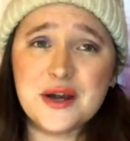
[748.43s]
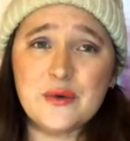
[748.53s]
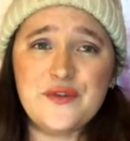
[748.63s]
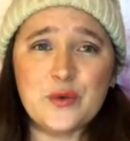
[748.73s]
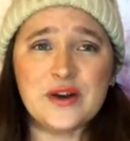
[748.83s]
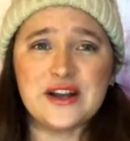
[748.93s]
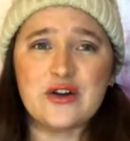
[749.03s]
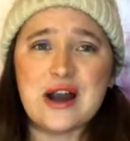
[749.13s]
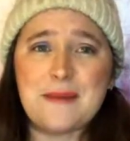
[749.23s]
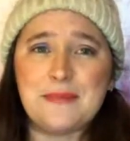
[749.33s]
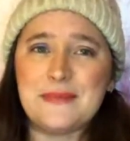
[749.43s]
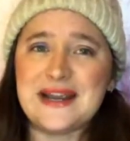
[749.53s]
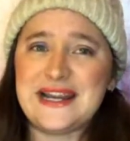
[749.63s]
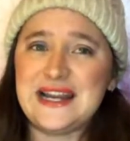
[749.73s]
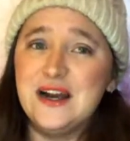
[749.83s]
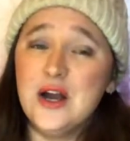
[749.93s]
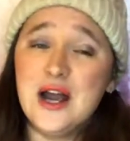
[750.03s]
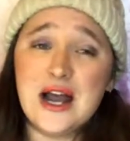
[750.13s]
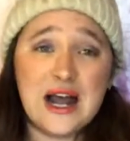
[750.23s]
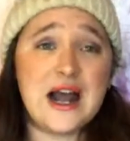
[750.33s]
So if you want to grab me
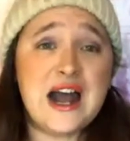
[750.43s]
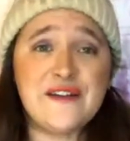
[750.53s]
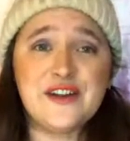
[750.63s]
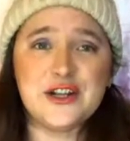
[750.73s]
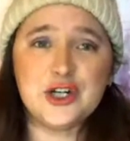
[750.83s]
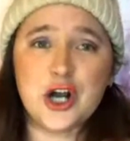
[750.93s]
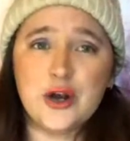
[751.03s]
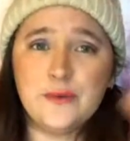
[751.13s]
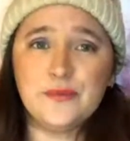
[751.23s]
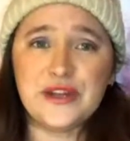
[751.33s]
after the show,